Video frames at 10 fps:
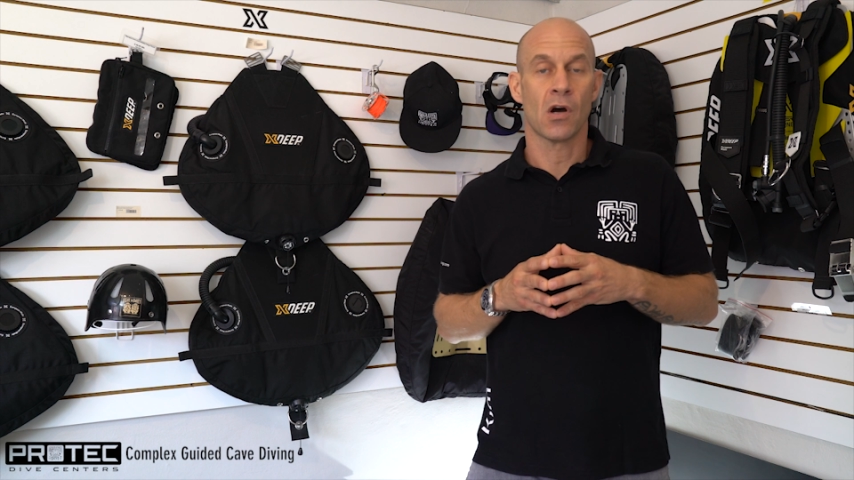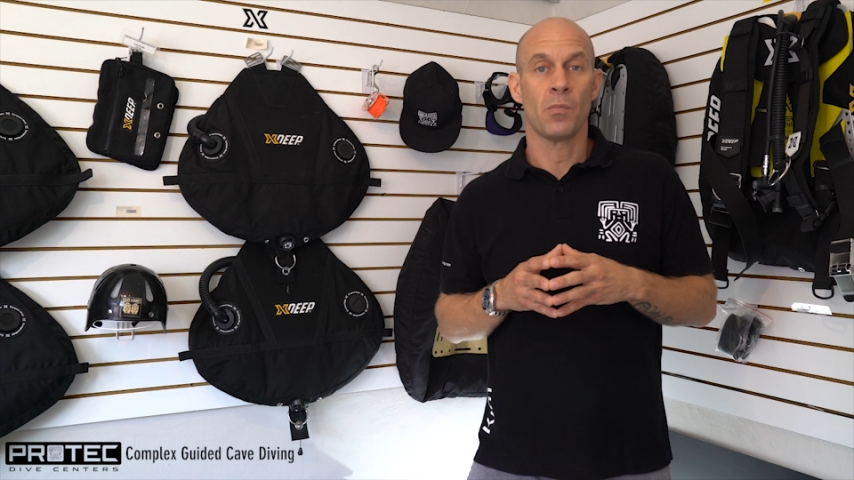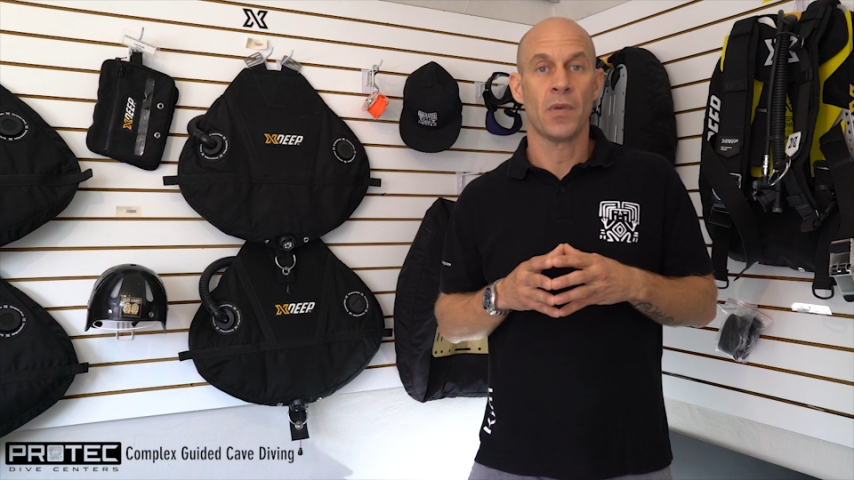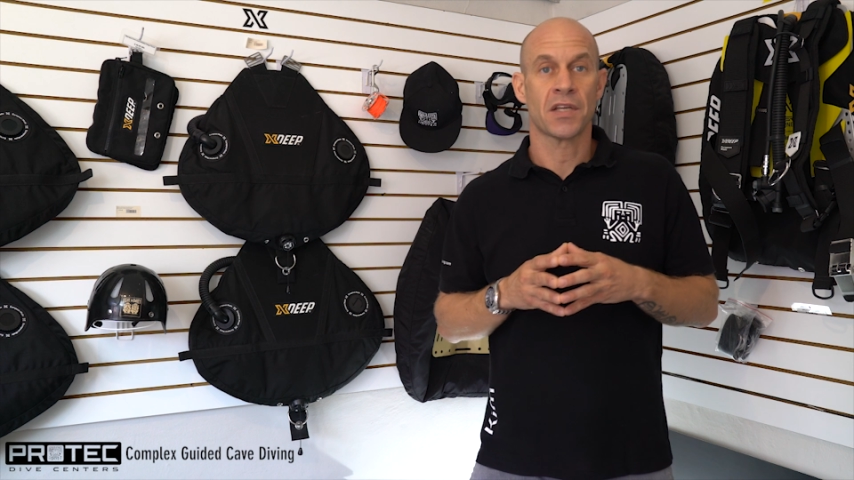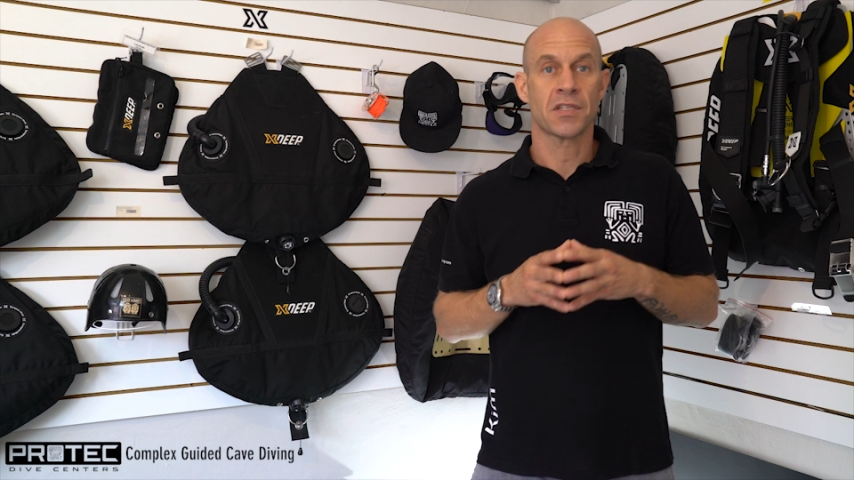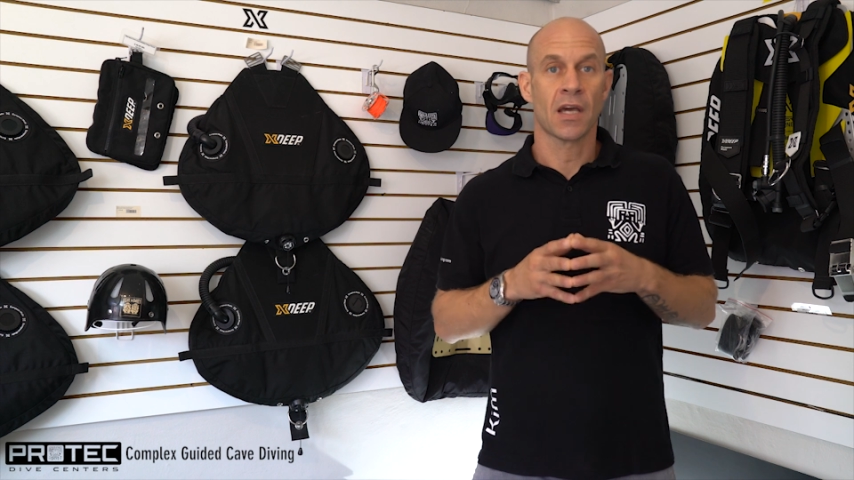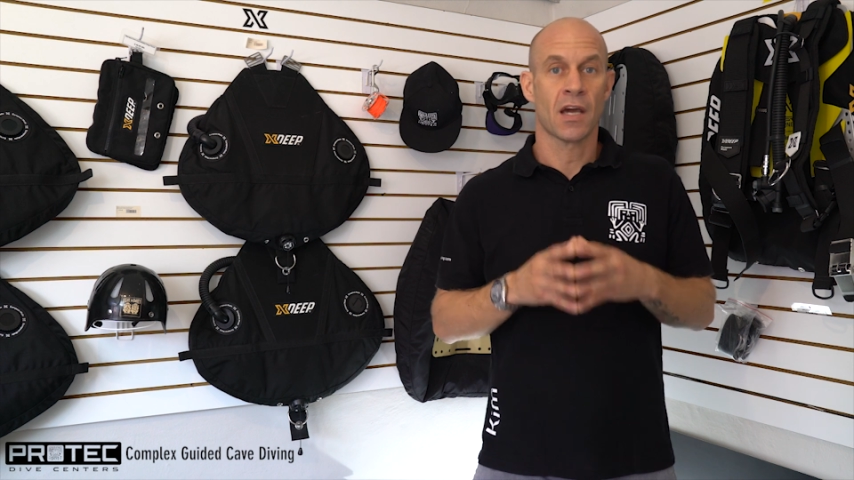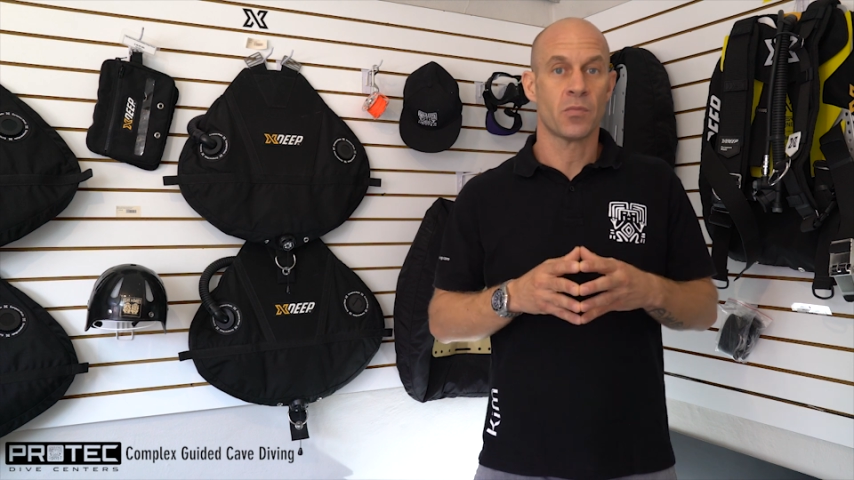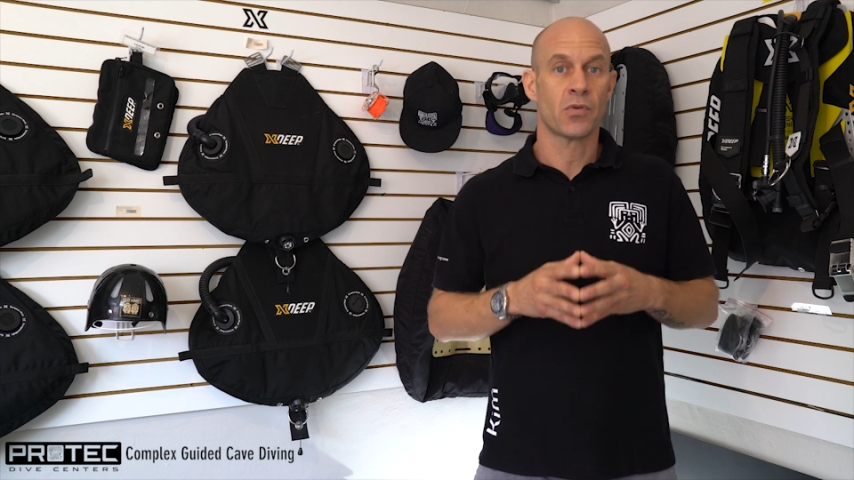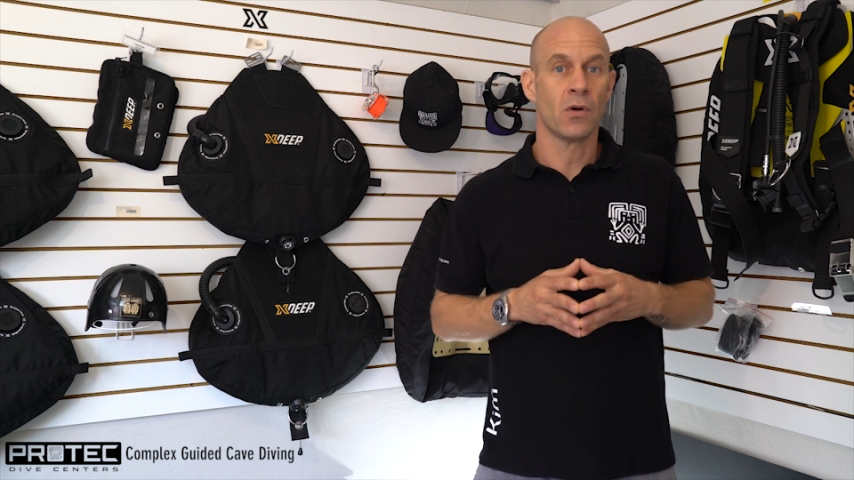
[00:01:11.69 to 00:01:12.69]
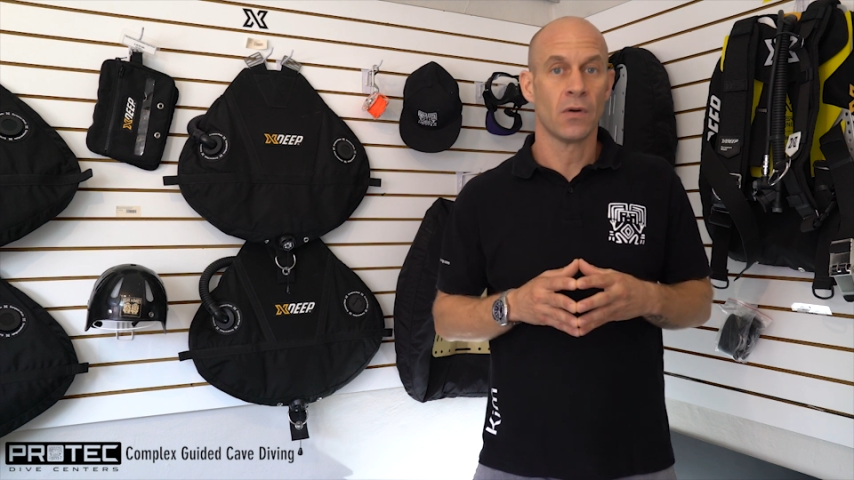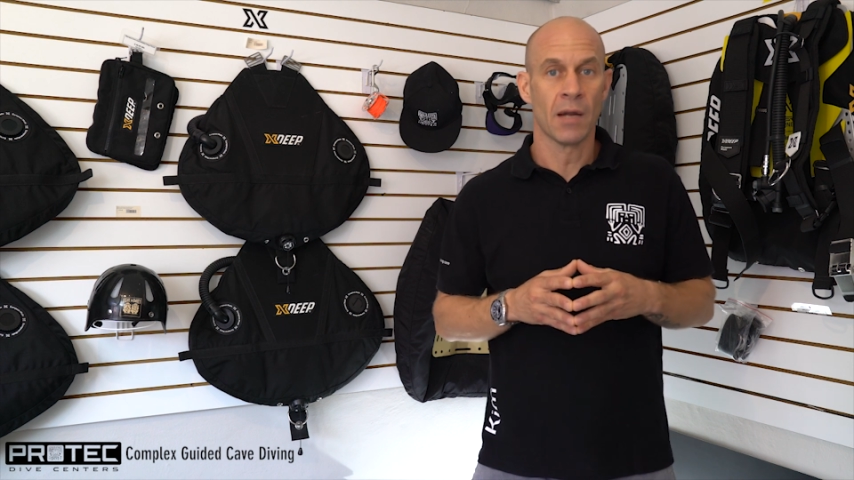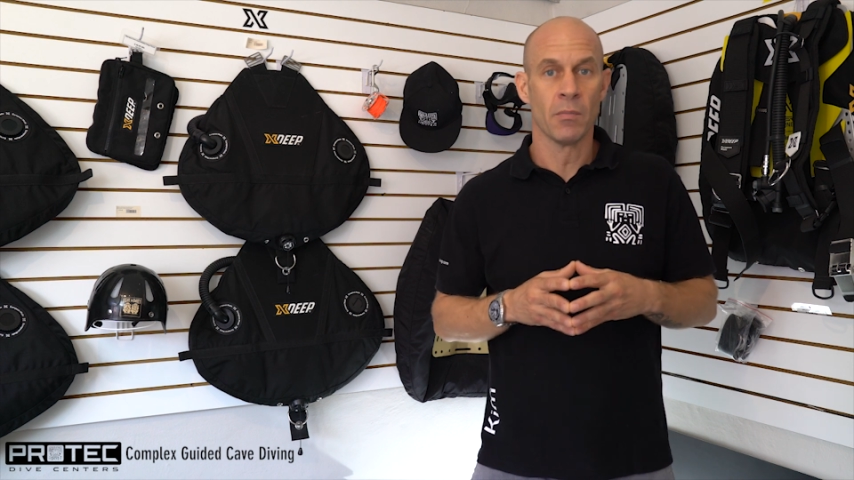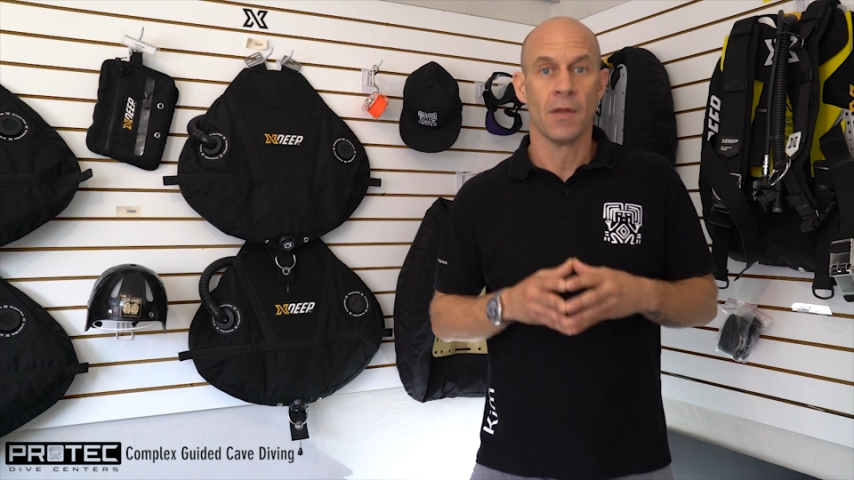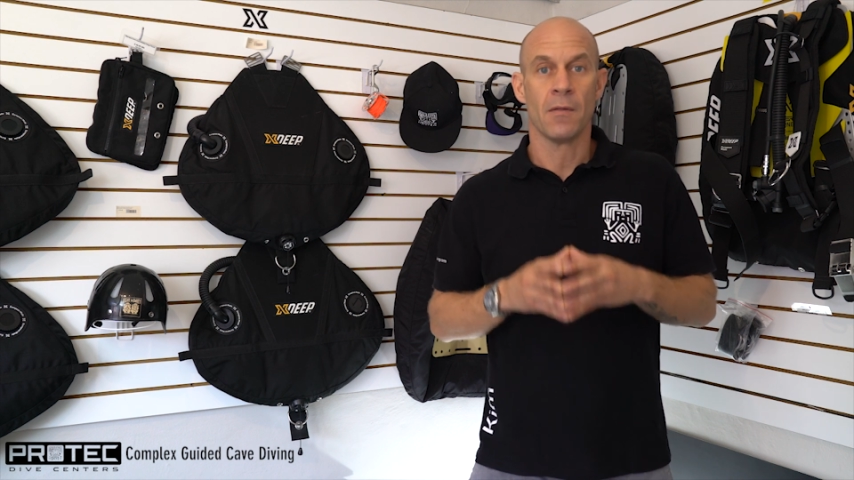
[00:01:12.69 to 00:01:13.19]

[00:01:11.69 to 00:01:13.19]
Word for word: complex guide program,